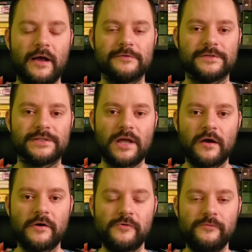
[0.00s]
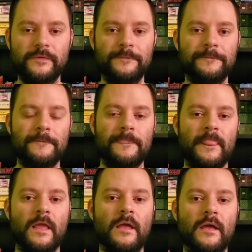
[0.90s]
Isles of Stockholm.
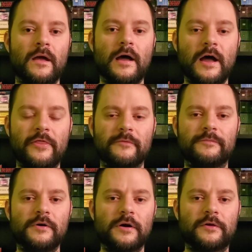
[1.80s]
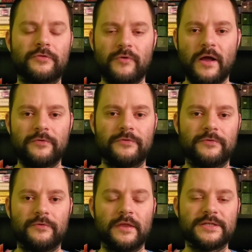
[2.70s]
Uh, the book throughout
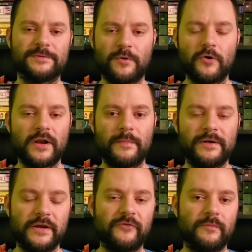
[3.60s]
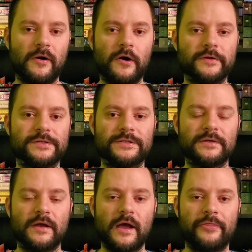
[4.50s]
it's broken up into different parts.
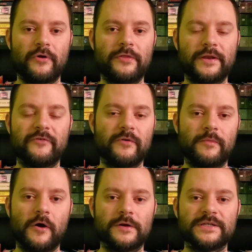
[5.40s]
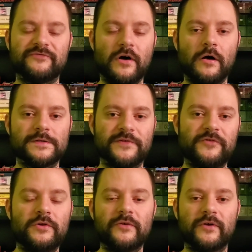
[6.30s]
Uh, throughout the different parts, it follows a
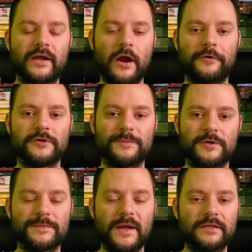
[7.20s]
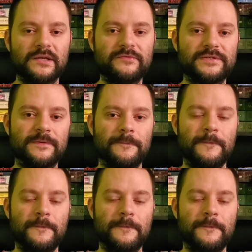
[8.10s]
few different characters' perspectives.